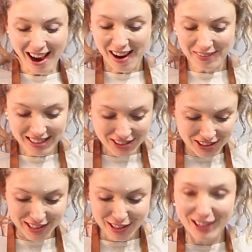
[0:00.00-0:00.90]
I mean,
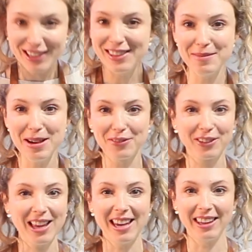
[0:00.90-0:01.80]
just look at the amount of
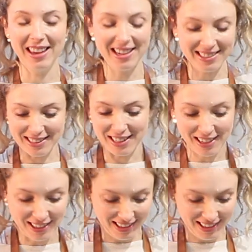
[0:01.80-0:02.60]
clay. That is